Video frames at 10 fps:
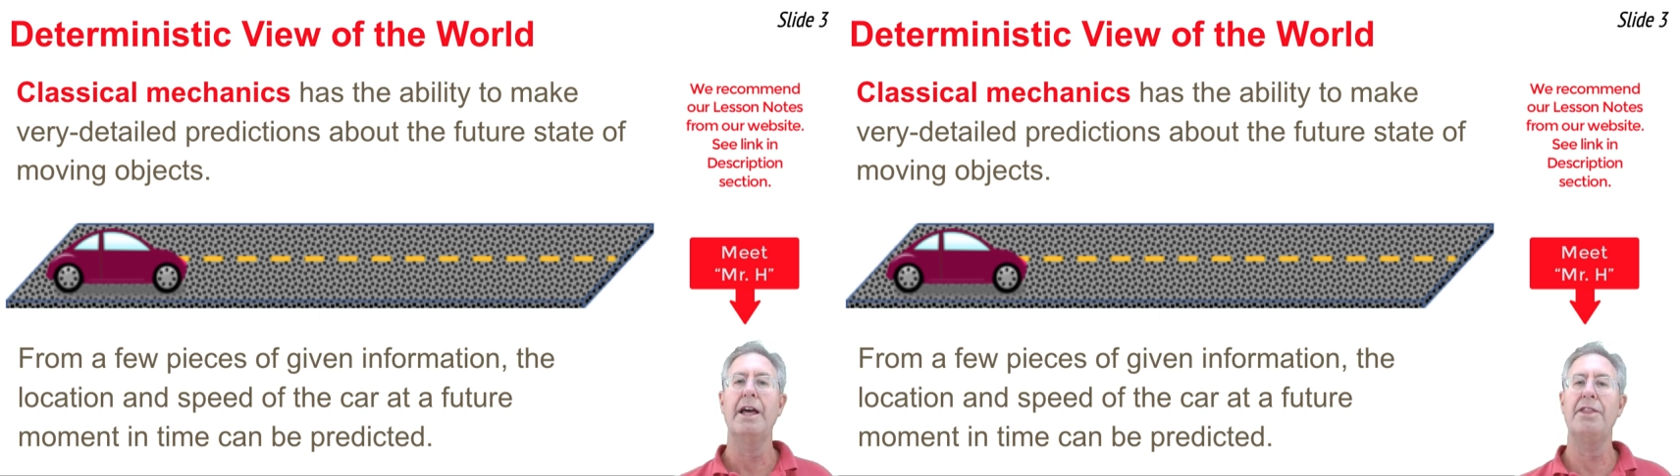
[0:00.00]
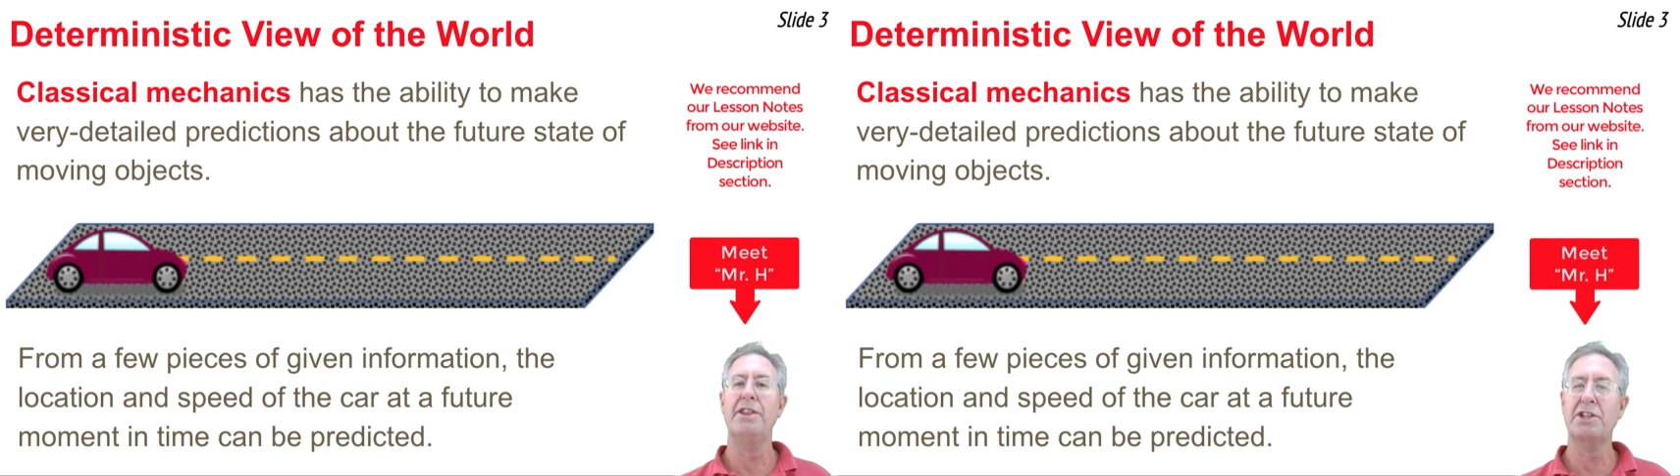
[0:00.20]

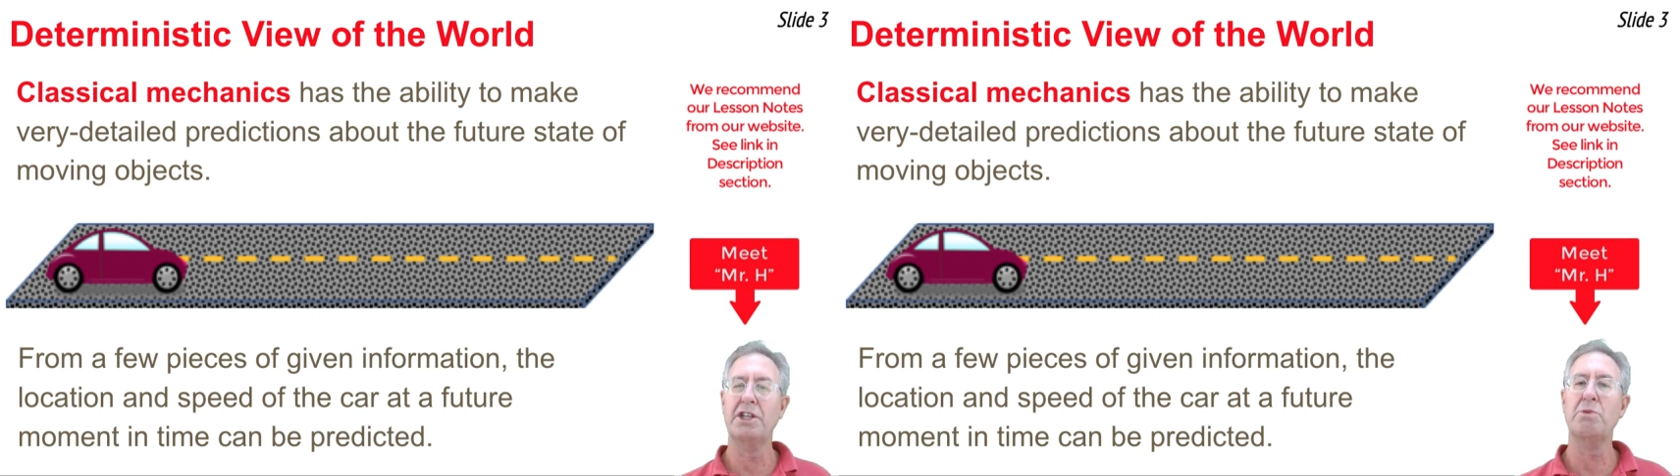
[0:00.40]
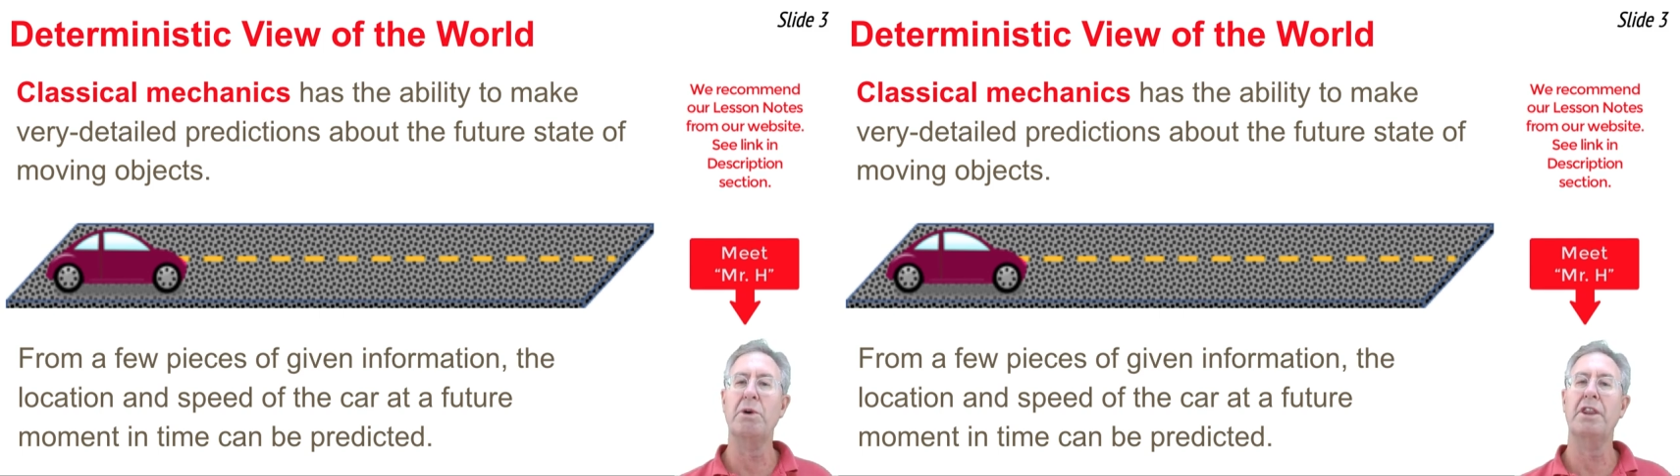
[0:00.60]
And
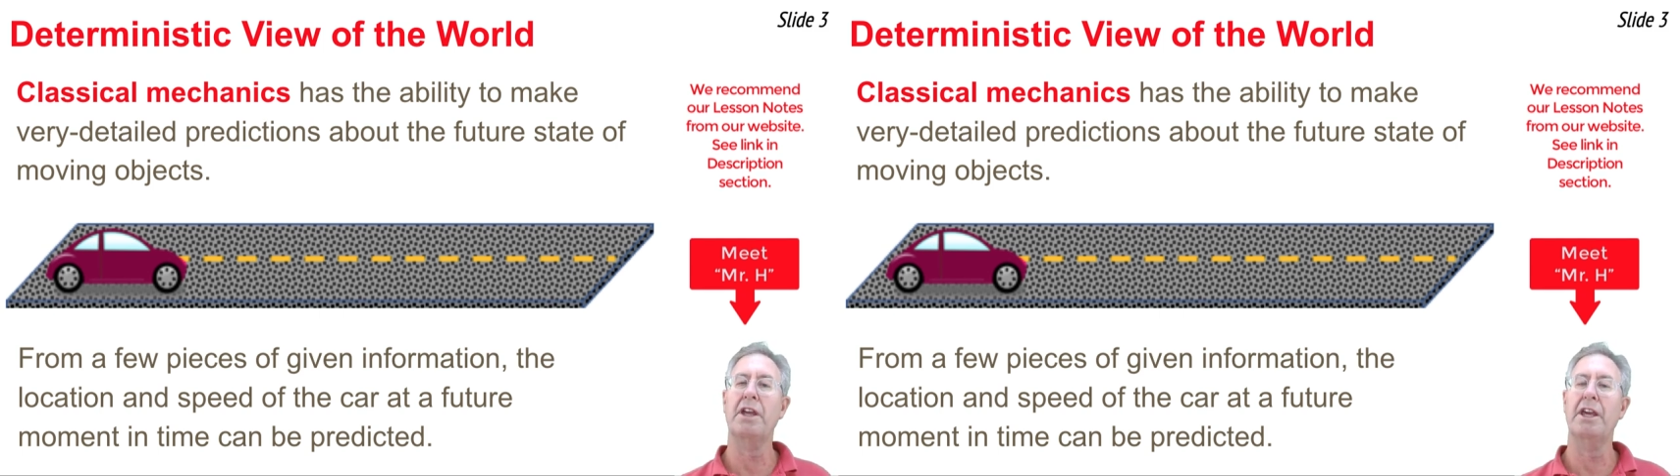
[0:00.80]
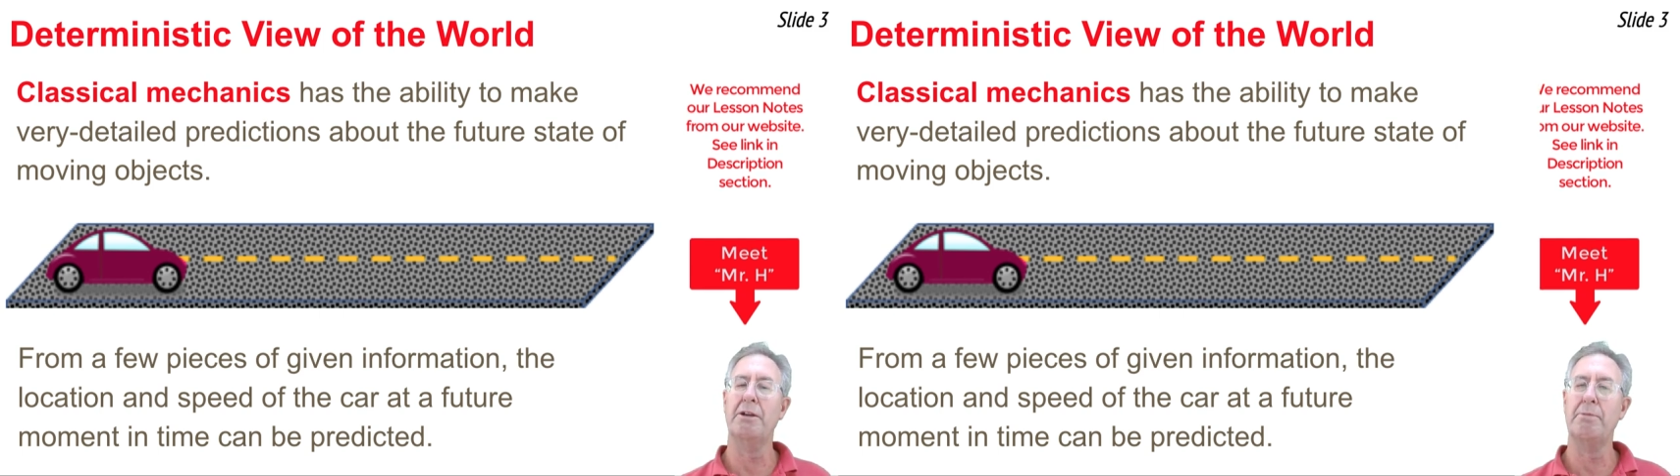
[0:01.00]
this is what
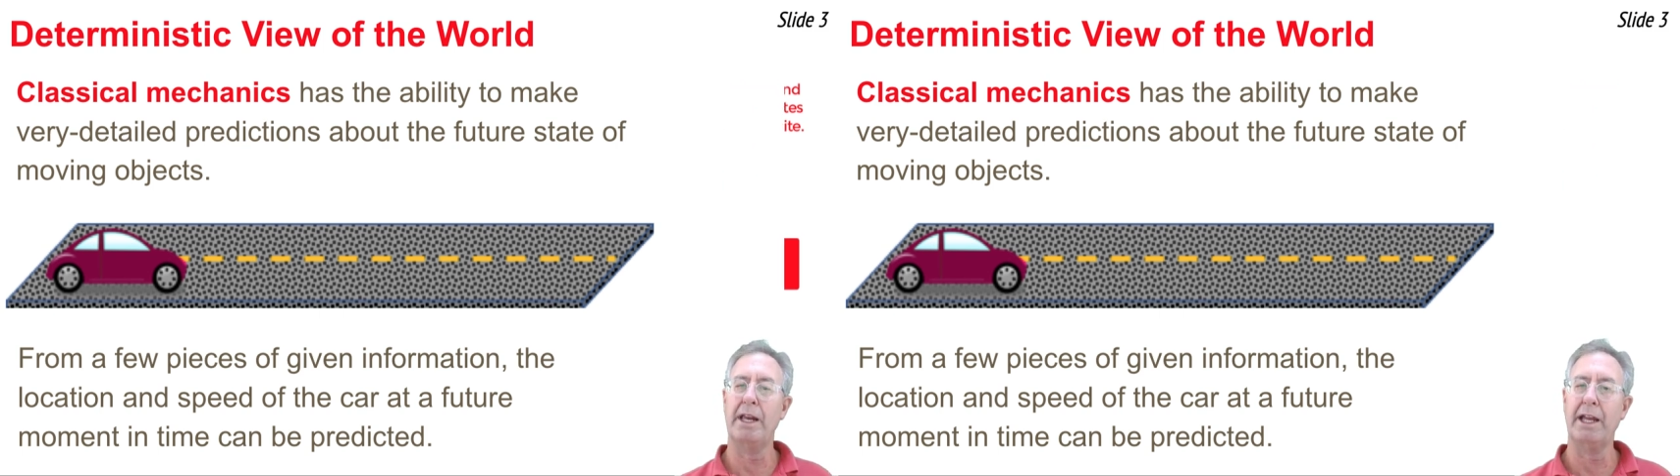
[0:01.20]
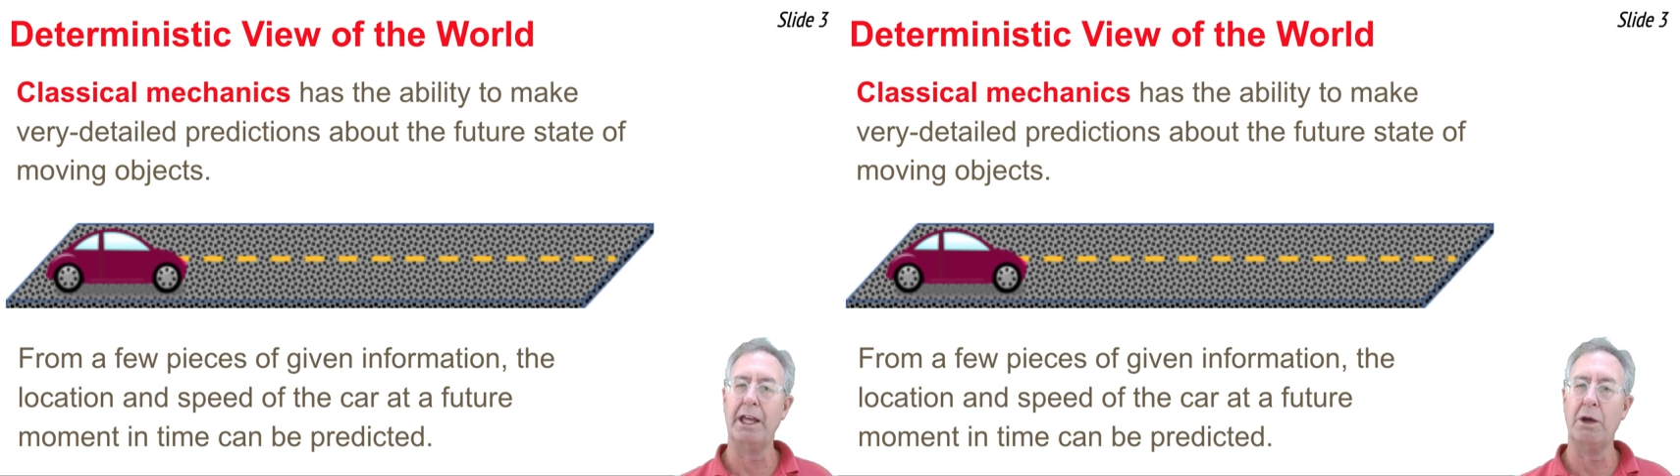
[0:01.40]
the
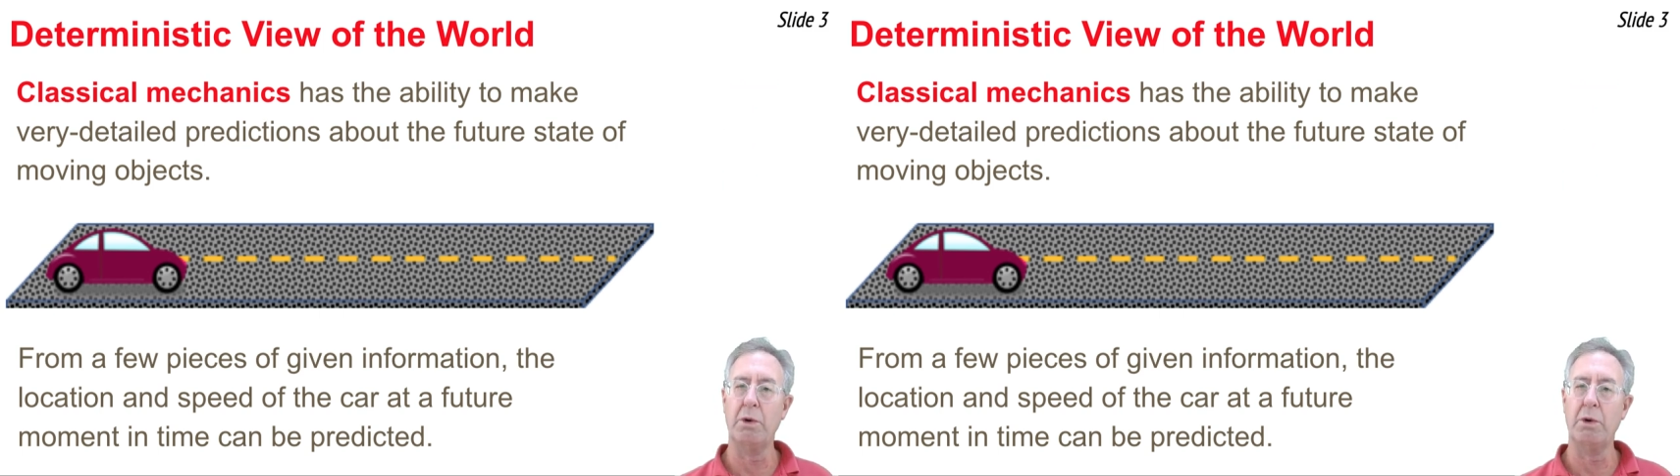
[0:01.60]
kinematic